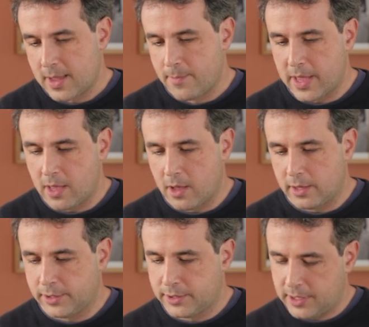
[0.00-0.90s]

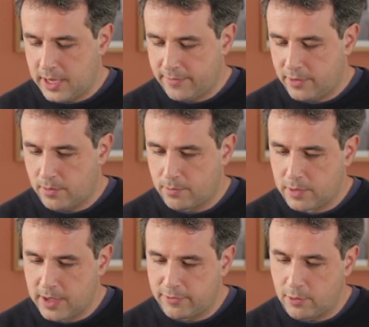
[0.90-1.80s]
because if you
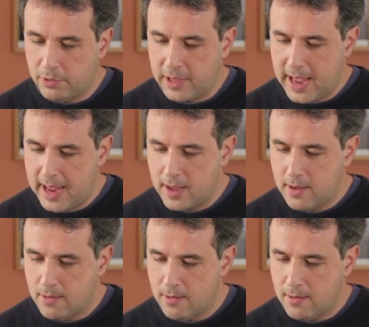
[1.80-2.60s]
play,